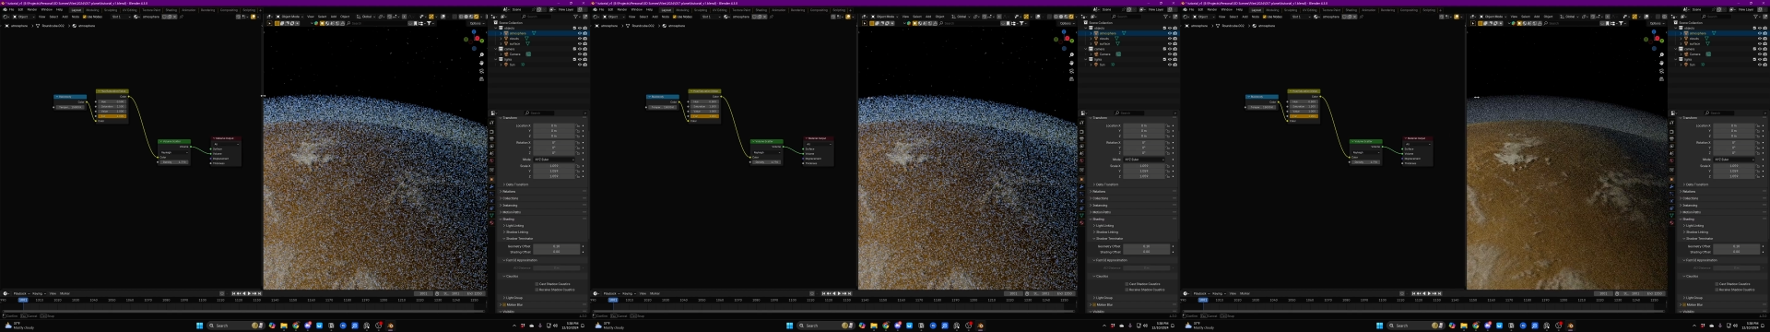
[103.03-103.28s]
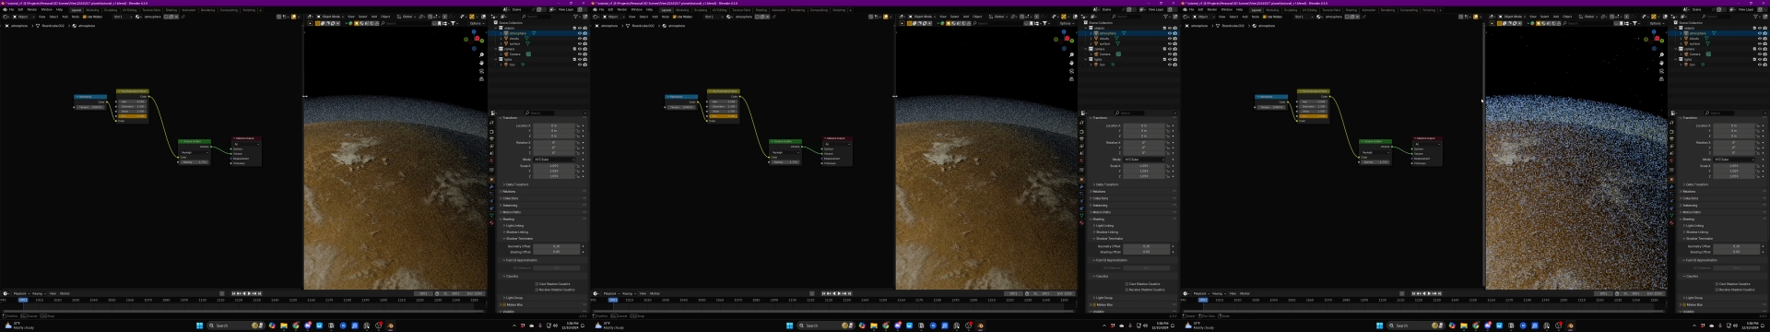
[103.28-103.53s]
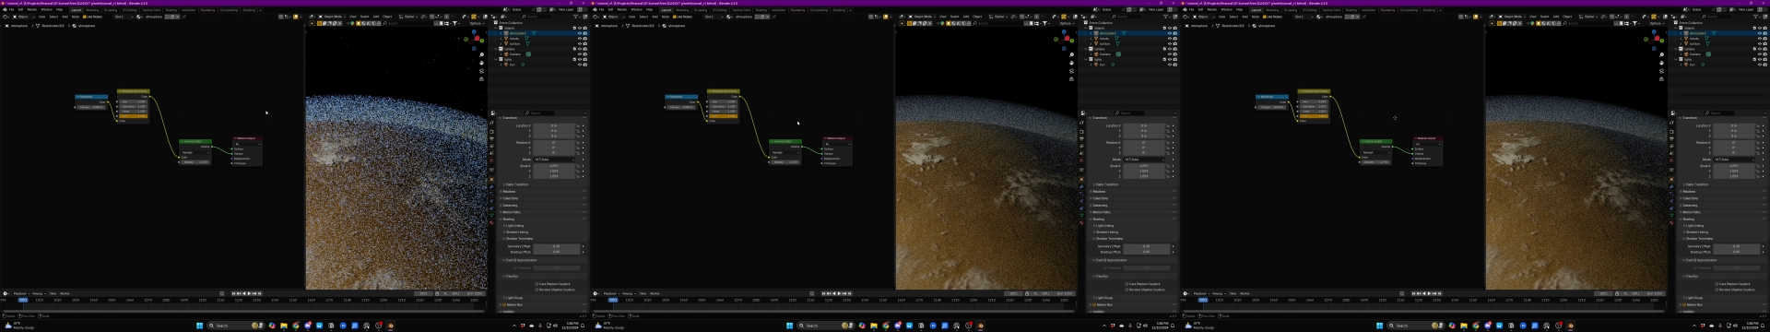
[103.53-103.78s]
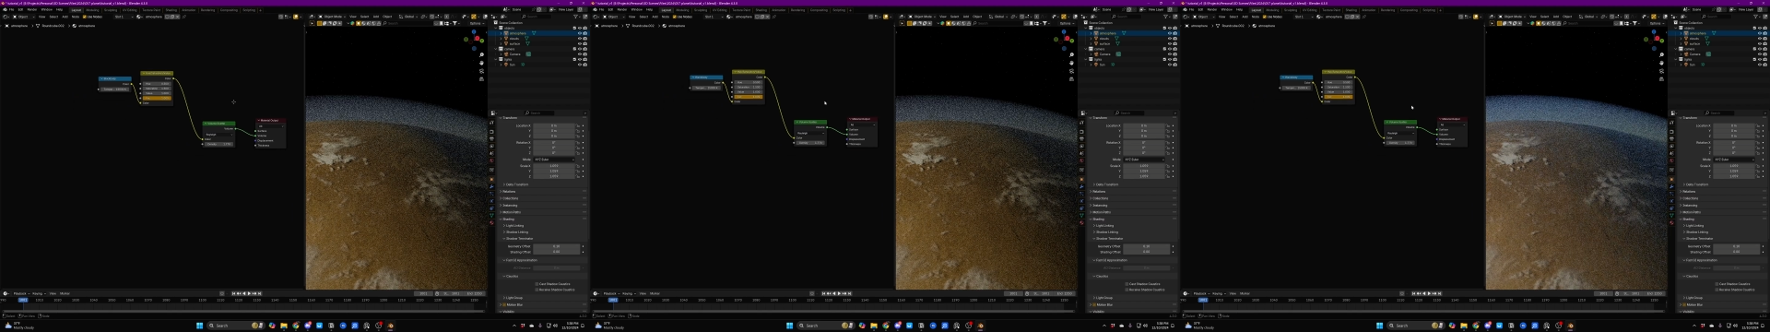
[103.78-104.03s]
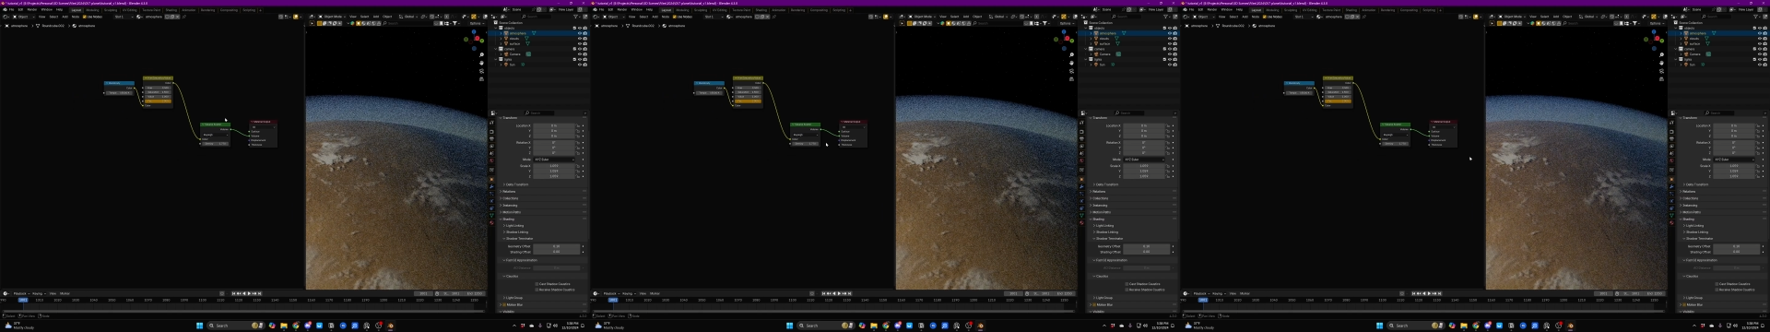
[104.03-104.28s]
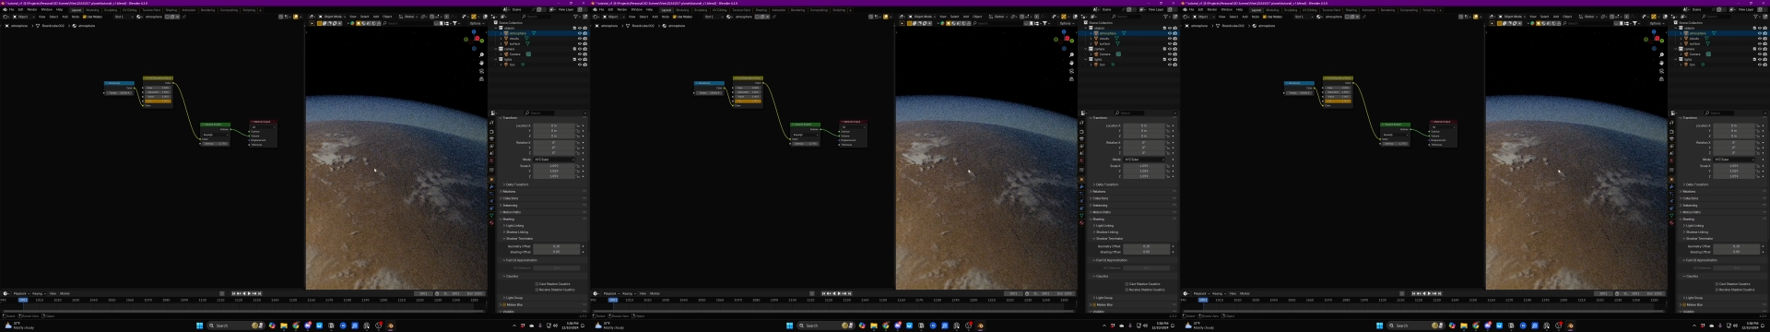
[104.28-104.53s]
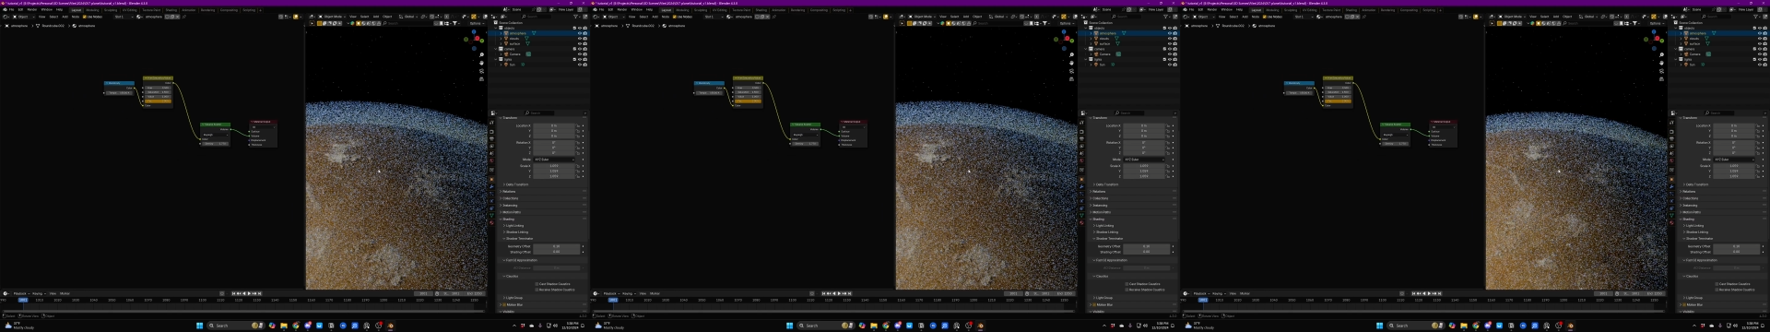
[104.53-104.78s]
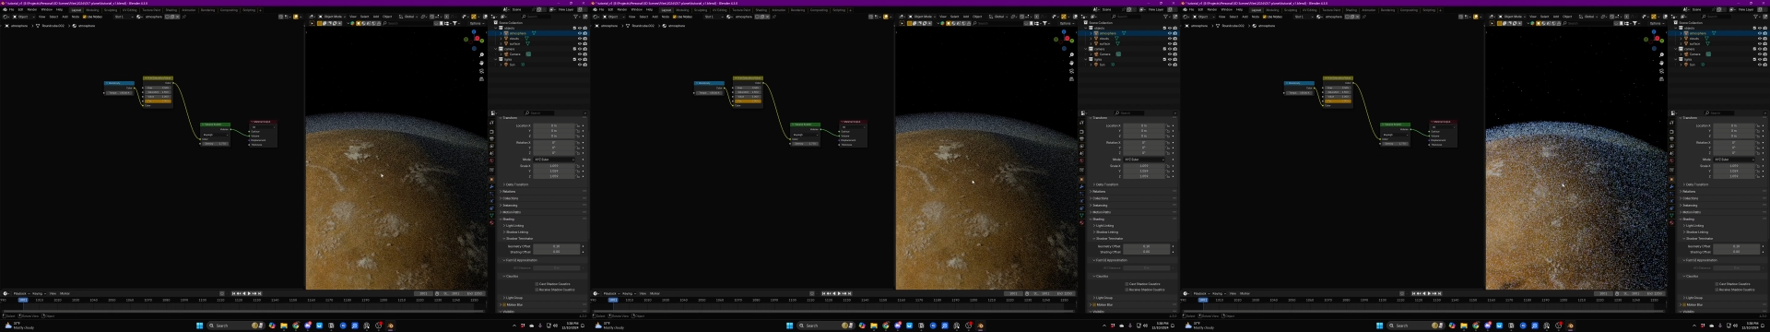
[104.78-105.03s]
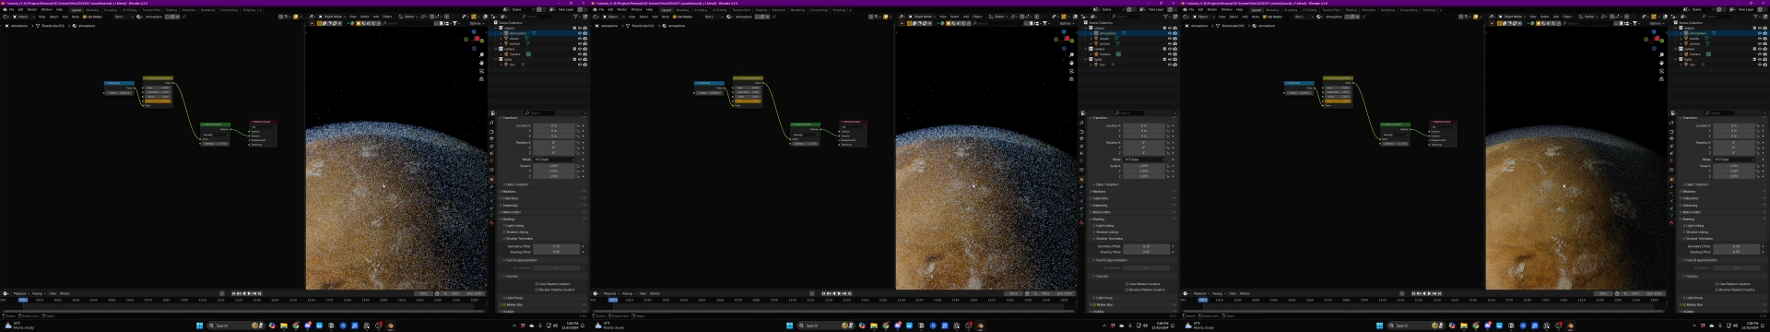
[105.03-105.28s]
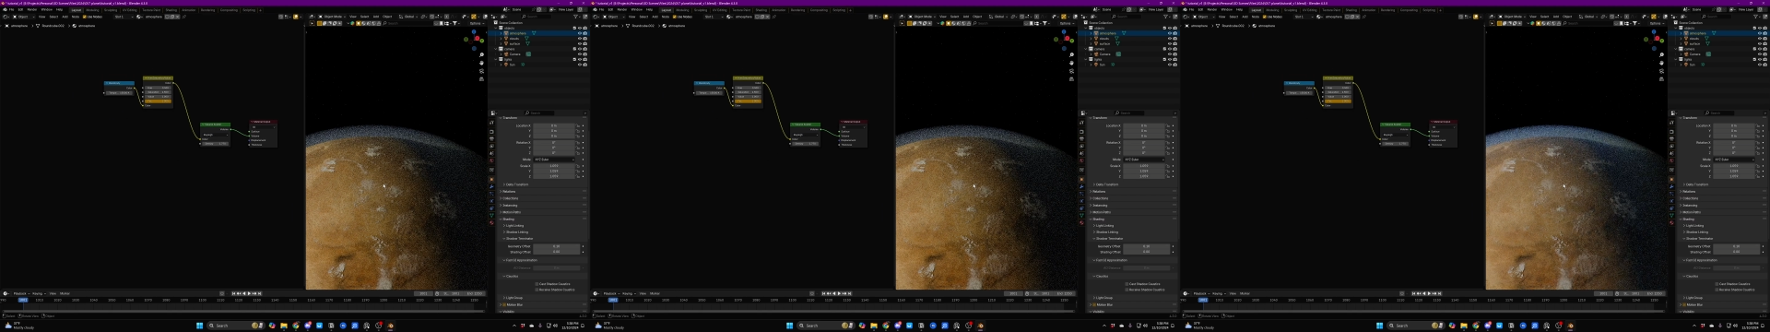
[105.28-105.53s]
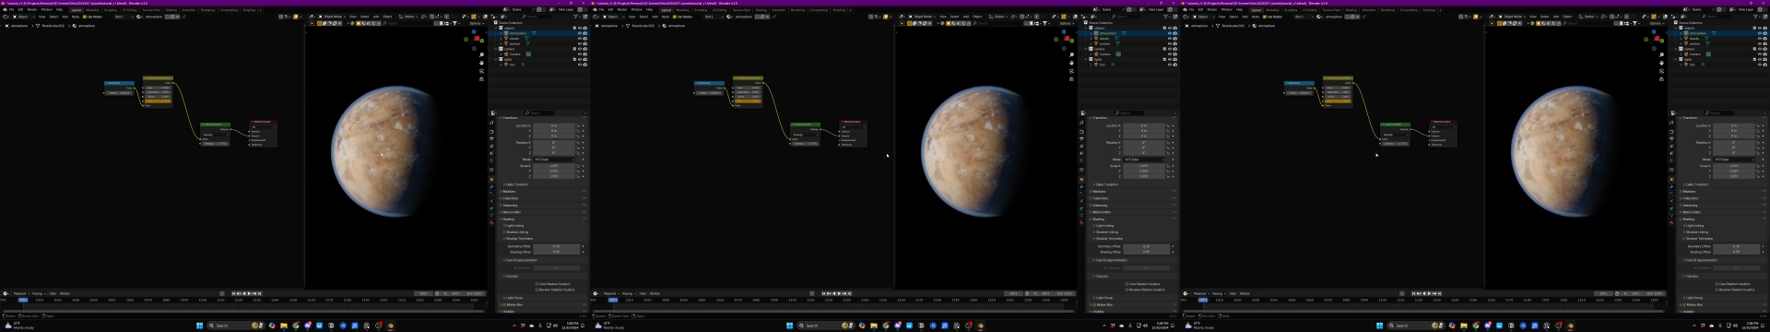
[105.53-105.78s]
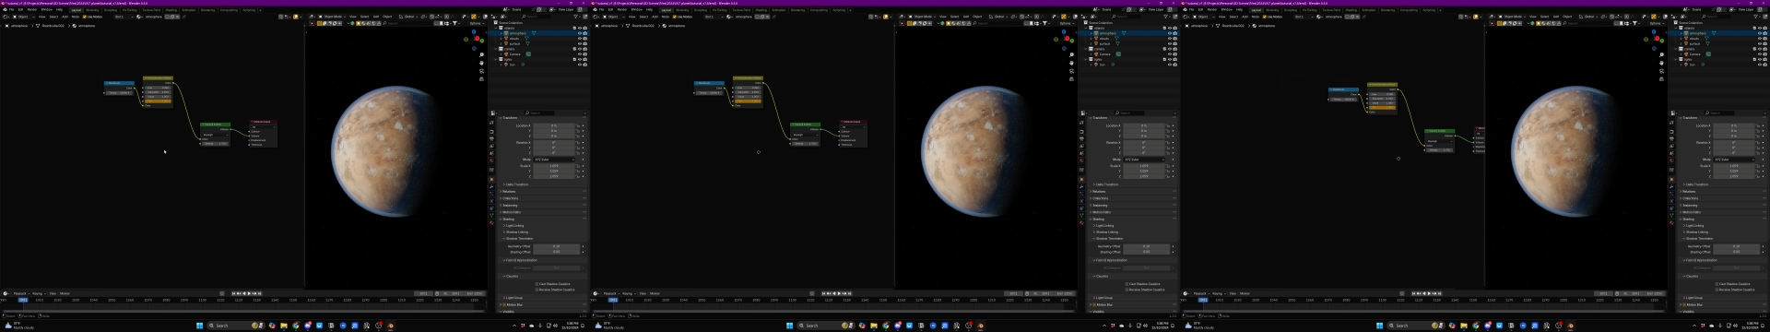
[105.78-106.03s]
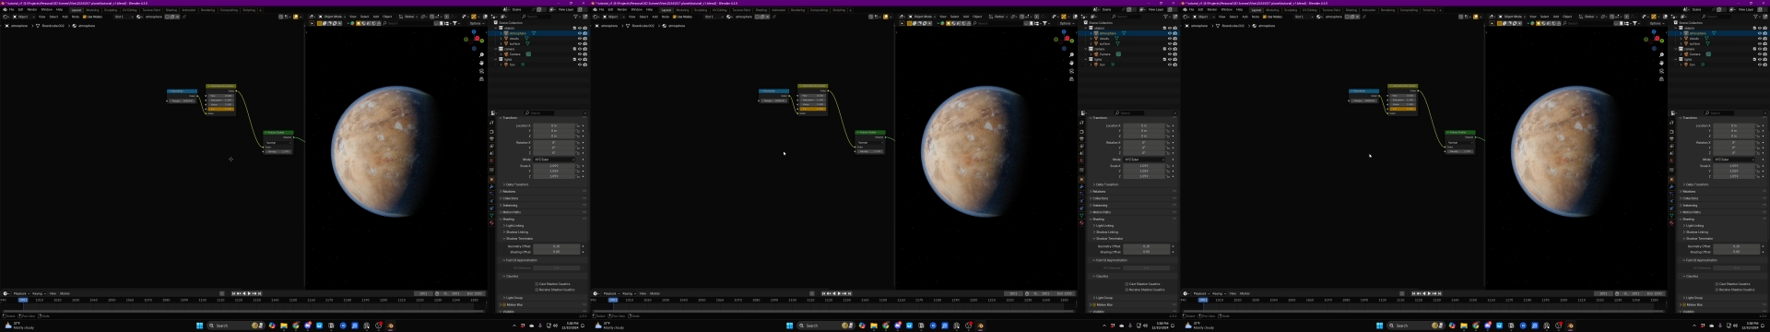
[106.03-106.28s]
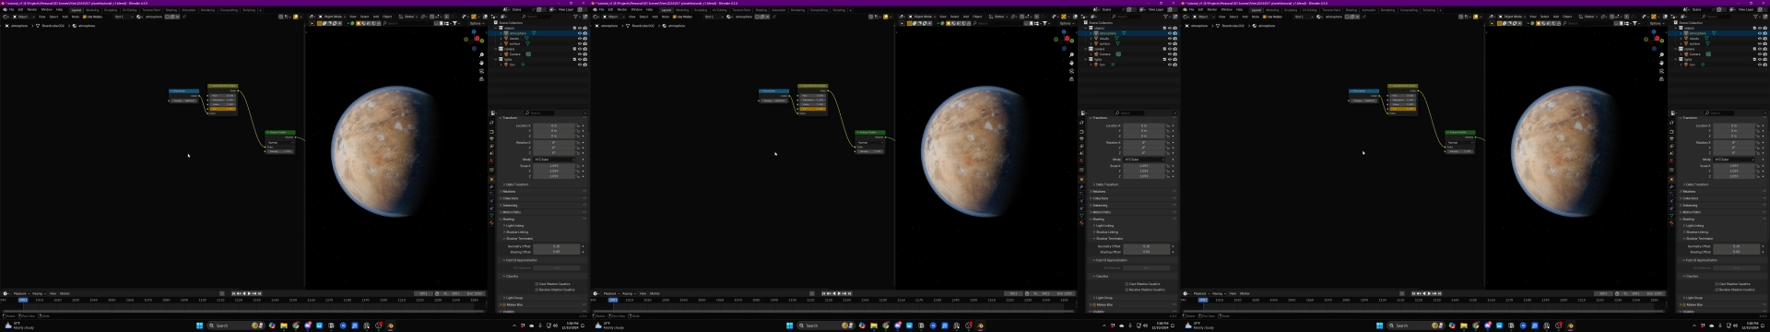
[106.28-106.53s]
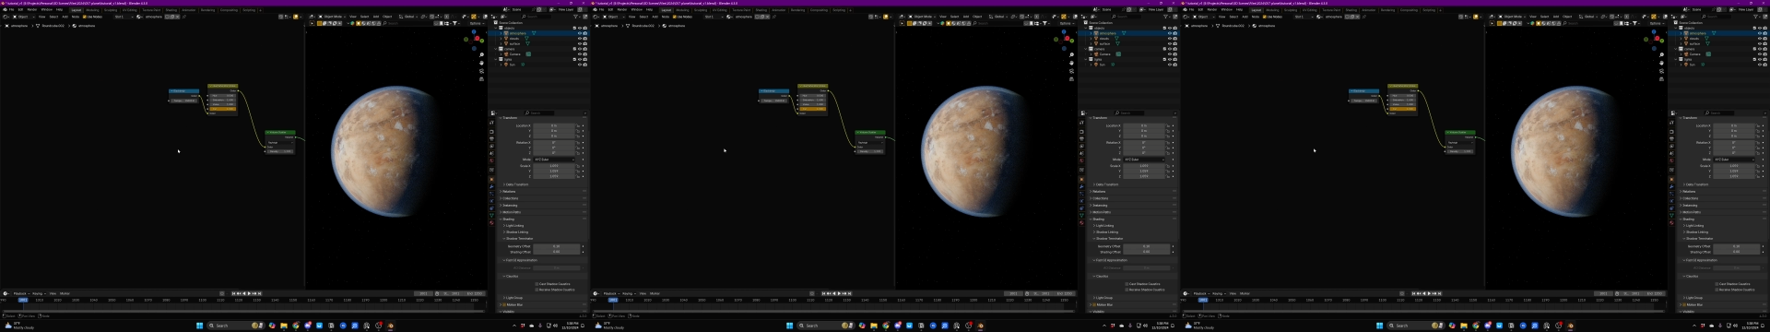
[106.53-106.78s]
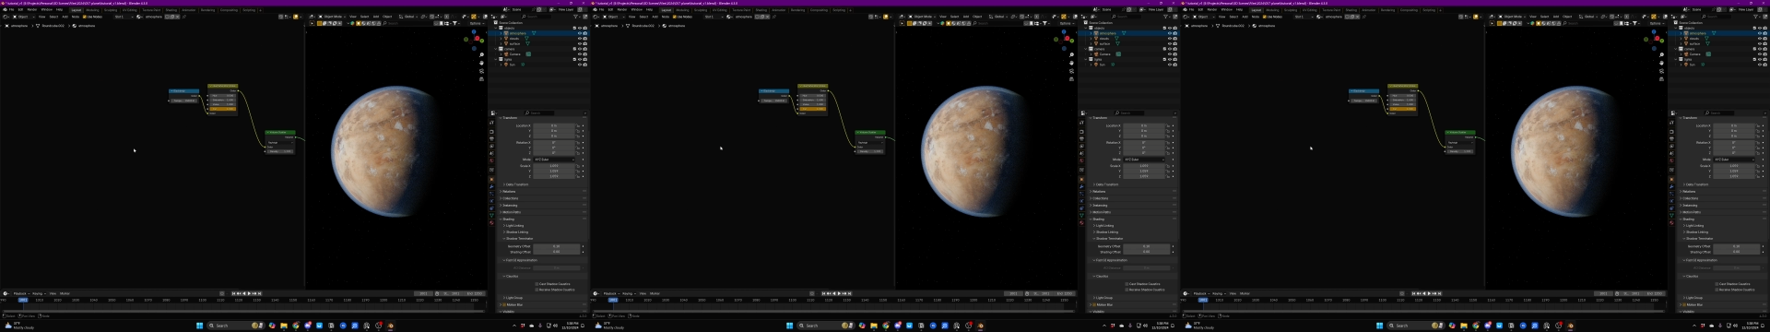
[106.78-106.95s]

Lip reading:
No face is visible, so there are no lips to read.